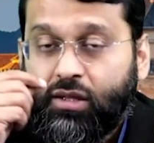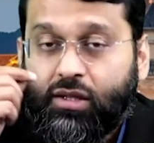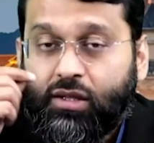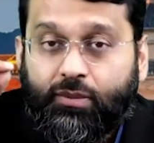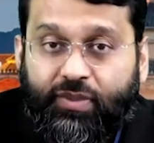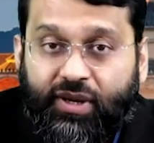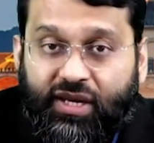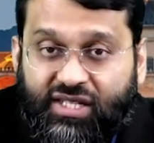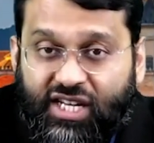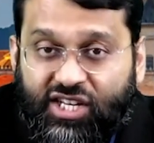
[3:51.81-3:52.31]
The
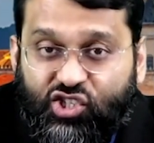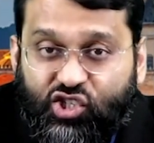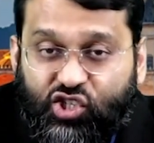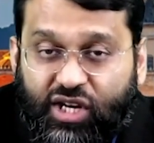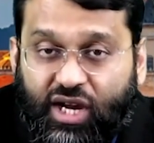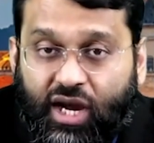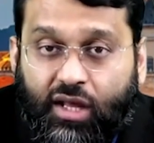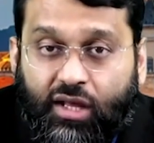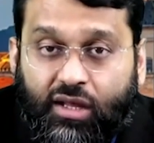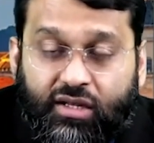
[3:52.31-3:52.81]

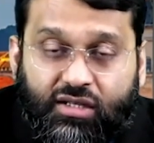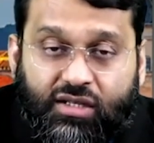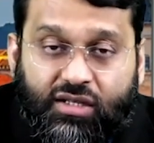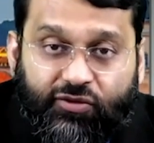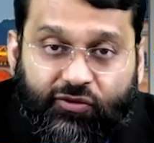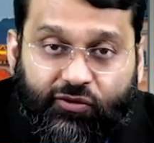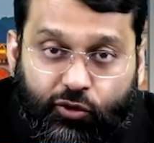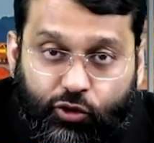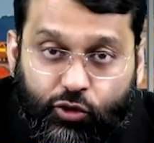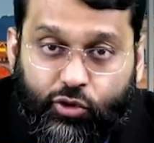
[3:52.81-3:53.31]

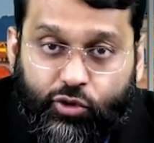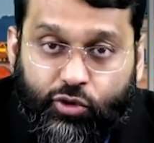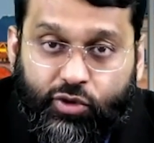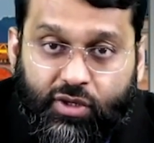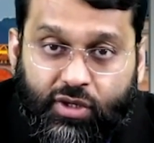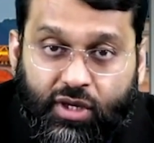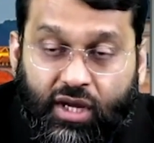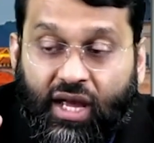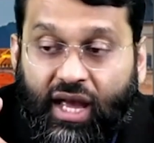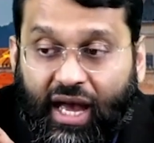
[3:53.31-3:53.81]
potentiality for
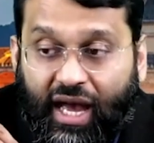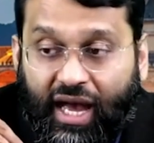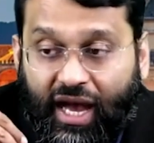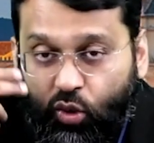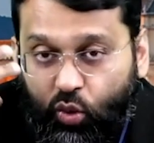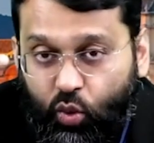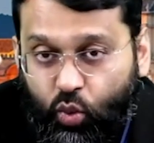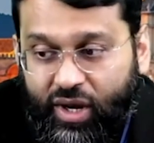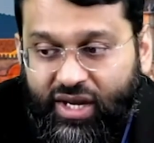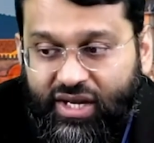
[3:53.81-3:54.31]
good
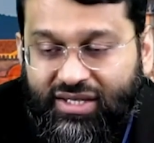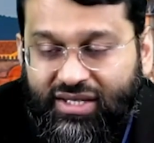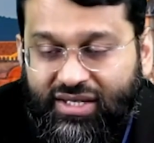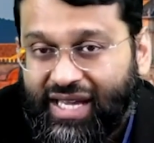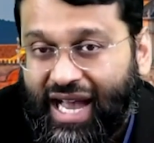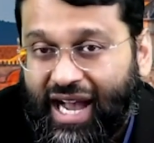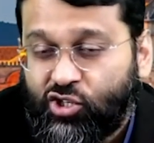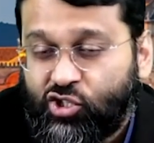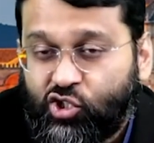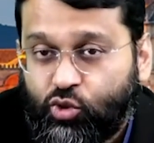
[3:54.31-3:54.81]
outweighs
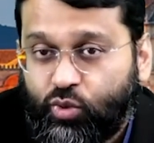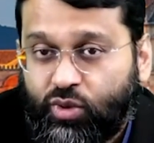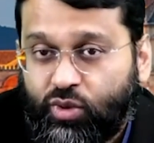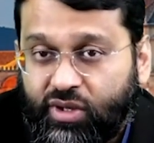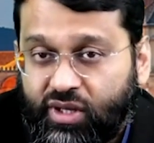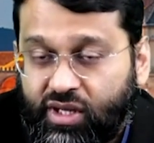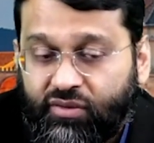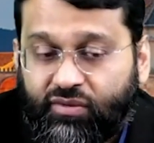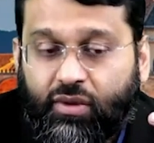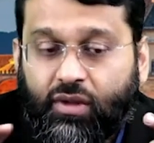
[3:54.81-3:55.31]
the
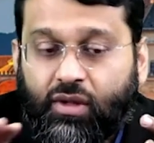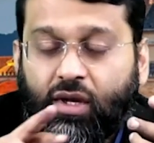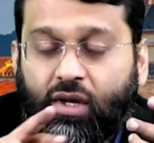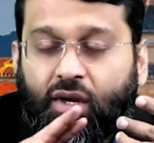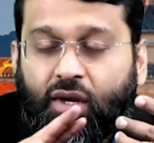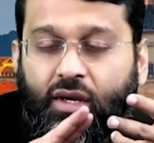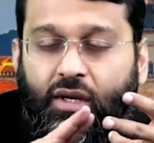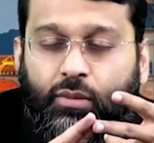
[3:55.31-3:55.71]
actual evil.